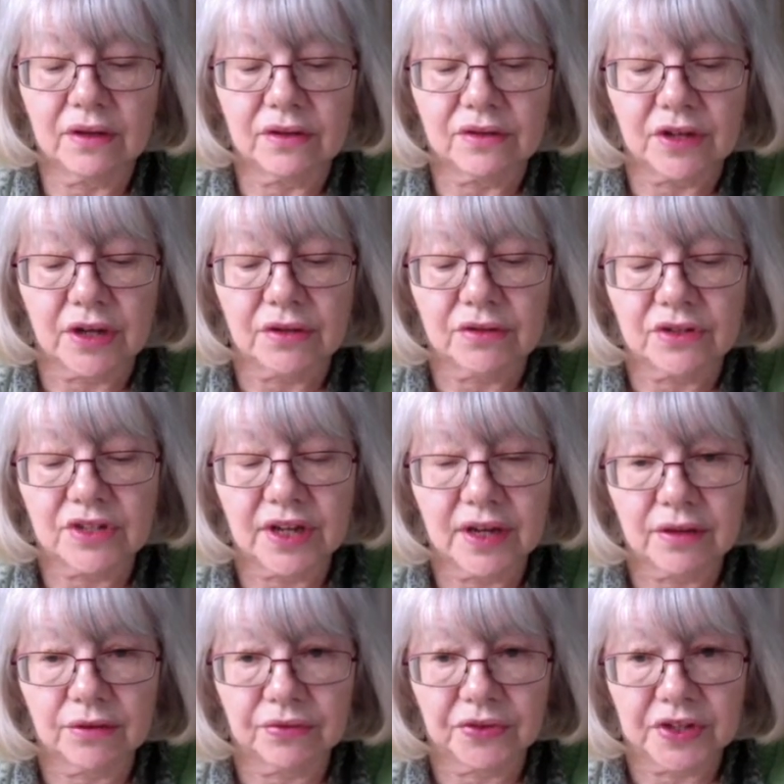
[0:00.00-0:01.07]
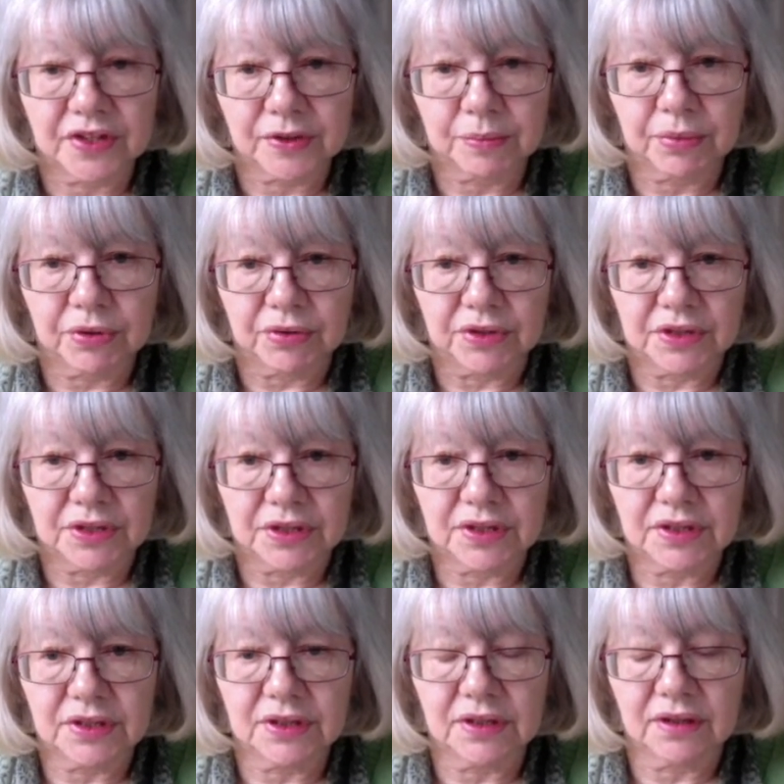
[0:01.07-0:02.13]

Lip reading: So to take the first point,